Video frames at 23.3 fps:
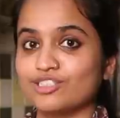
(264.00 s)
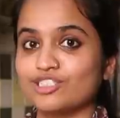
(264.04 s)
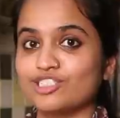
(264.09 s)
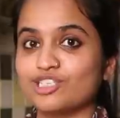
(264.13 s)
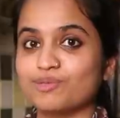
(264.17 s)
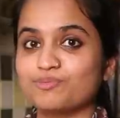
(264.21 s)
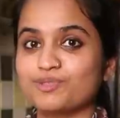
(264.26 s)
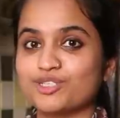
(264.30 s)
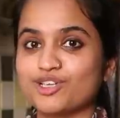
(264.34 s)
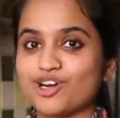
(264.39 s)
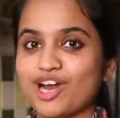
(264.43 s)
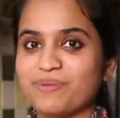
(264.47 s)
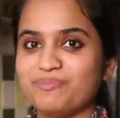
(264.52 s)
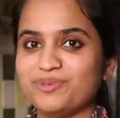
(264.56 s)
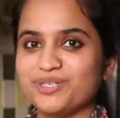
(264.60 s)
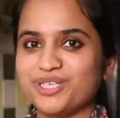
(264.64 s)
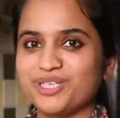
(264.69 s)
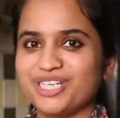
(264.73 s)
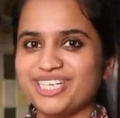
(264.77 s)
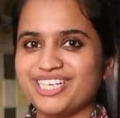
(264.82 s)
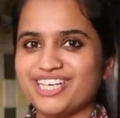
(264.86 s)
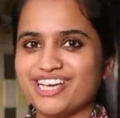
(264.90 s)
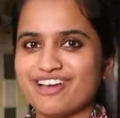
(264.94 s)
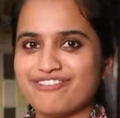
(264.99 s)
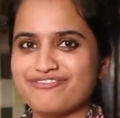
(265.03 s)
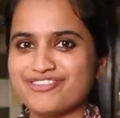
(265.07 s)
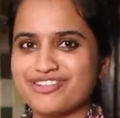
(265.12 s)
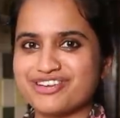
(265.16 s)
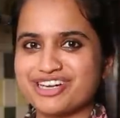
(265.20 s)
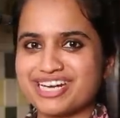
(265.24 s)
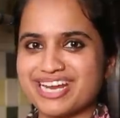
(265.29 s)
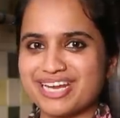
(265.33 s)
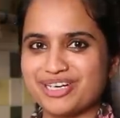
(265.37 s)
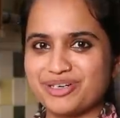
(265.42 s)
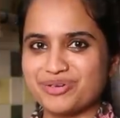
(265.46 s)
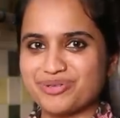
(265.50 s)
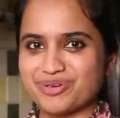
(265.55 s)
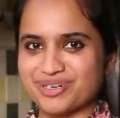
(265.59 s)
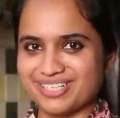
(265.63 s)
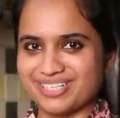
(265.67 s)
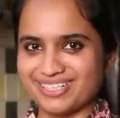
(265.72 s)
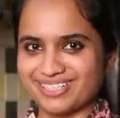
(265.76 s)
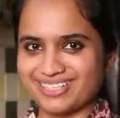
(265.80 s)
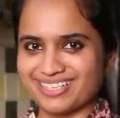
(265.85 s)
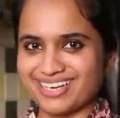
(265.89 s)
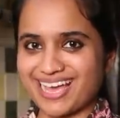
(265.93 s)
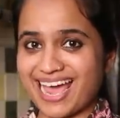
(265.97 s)
subscribe to India Food
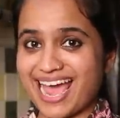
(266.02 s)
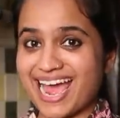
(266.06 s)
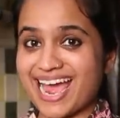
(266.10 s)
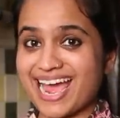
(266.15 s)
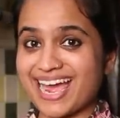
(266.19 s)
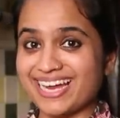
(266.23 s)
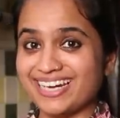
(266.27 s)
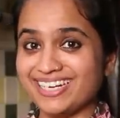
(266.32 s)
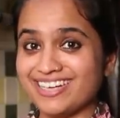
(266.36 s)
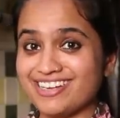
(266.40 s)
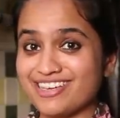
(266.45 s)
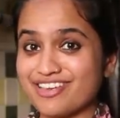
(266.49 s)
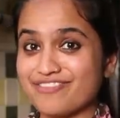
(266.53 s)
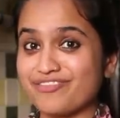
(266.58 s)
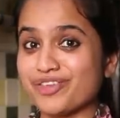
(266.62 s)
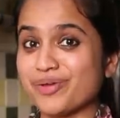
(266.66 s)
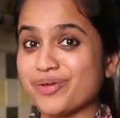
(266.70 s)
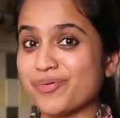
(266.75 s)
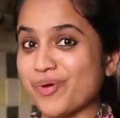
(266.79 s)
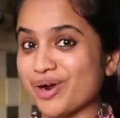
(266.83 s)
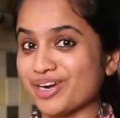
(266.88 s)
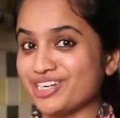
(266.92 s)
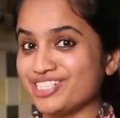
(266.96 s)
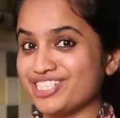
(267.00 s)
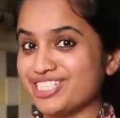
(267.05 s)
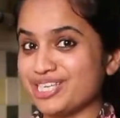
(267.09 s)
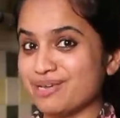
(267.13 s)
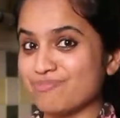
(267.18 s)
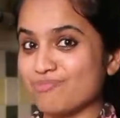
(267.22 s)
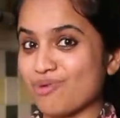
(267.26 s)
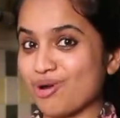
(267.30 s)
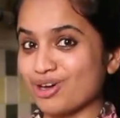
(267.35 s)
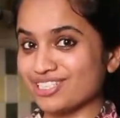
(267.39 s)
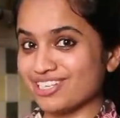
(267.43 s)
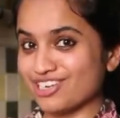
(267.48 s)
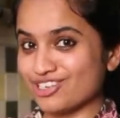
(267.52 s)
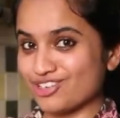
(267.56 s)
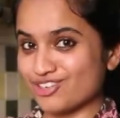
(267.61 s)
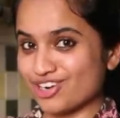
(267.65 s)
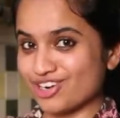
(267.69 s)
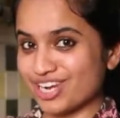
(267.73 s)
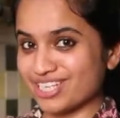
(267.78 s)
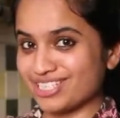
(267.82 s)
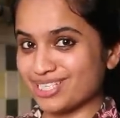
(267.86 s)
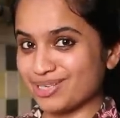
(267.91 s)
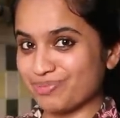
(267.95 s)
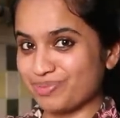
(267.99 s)
Network and if you want to see more such
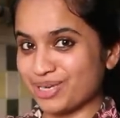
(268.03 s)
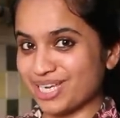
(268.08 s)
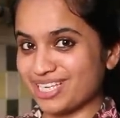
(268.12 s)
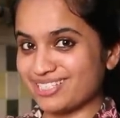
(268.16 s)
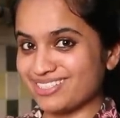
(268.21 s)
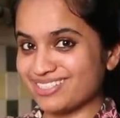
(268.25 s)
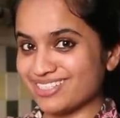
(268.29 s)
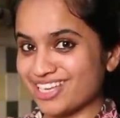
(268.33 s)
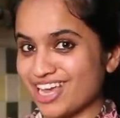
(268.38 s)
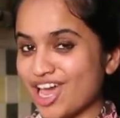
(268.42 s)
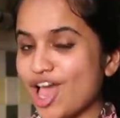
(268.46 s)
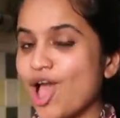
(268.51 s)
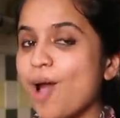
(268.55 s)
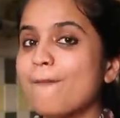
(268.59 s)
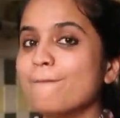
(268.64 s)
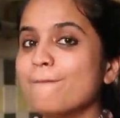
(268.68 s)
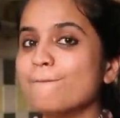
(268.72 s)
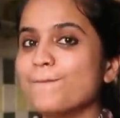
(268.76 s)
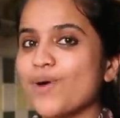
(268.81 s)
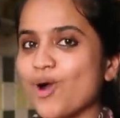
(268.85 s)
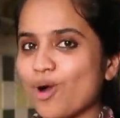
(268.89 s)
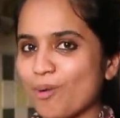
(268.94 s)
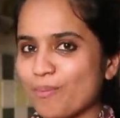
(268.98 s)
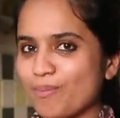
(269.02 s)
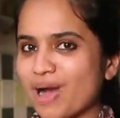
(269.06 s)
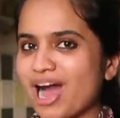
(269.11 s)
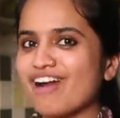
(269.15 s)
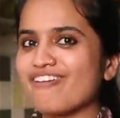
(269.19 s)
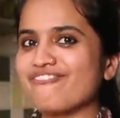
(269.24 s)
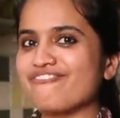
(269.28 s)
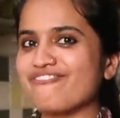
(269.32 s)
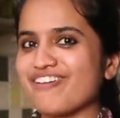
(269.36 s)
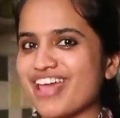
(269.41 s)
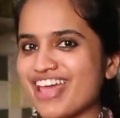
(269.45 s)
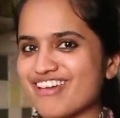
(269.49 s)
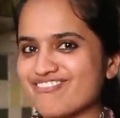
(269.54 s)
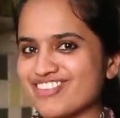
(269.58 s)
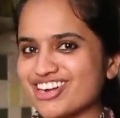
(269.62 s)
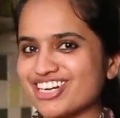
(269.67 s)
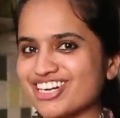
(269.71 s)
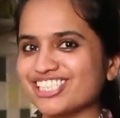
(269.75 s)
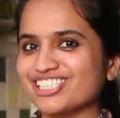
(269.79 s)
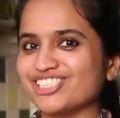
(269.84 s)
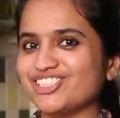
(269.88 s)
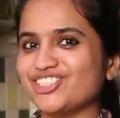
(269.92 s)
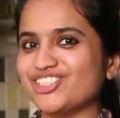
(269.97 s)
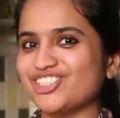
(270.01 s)
recipes, bookmark,
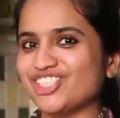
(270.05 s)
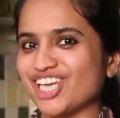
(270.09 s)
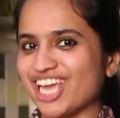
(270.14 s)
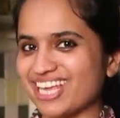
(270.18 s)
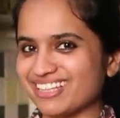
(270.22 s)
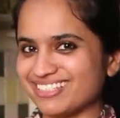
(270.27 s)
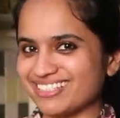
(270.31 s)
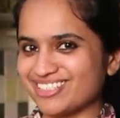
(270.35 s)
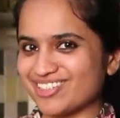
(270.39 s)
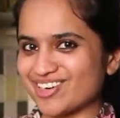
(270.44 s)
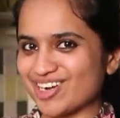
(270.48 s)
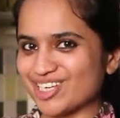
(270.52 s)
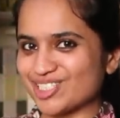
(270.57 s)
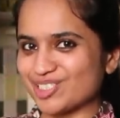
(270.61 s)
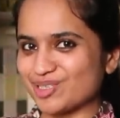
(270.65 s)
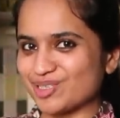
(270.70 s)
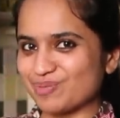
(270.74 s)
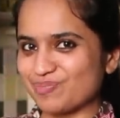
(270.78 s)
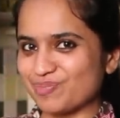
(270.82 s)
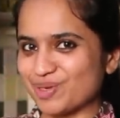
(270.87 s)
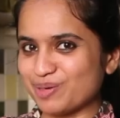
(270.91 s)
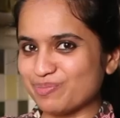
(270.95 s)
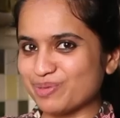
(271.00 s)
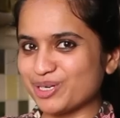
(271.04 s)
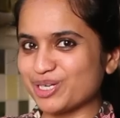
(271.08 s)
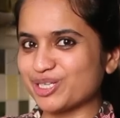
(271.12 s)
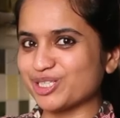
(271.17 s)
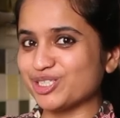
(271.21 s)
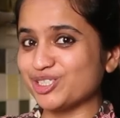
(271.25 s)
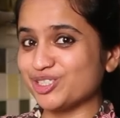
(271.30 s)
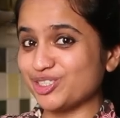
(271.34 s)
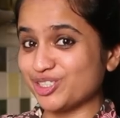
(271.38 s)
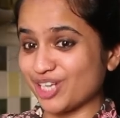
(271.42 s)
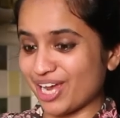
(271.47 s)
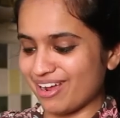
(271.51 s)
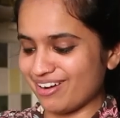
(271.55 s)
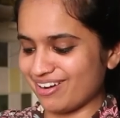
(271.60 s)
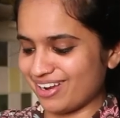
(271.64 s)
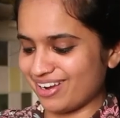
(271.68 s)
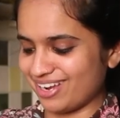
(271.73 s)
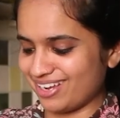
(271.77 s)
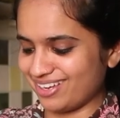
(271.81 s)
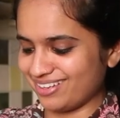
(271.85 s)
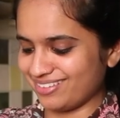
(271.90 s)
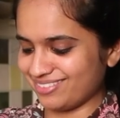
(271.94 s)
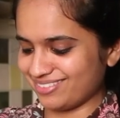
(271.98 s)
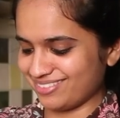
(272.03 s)
favorite and share this recipe because
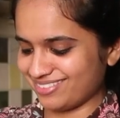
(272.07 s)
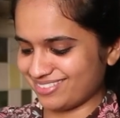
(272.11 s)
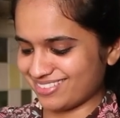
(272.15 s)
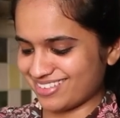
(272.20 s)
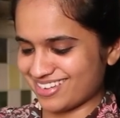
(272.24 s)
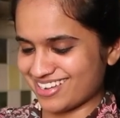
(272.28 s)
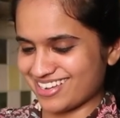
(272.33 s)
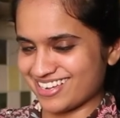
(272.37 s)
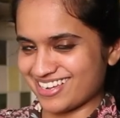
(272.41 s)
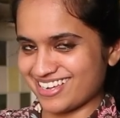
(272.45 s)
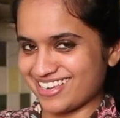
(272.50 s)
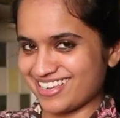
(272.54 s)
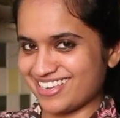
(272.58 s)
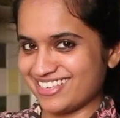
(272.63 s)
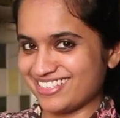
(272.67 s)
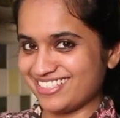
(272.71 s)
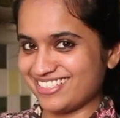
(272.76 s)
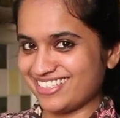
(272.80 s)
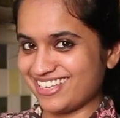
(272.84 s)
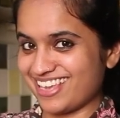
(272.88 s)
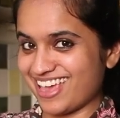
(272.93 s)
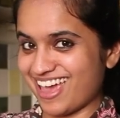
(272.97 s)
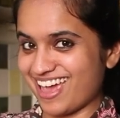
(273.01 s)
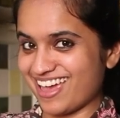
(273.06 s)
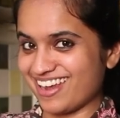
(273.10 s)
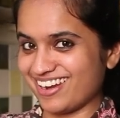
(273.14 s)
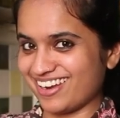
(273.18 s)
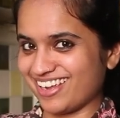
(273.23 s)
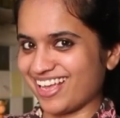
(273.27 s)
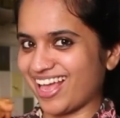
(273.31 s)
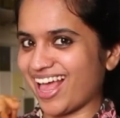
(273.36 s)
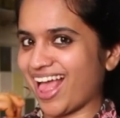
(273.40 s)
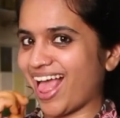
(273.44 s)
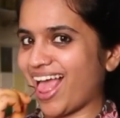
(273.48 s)
sharing is caring.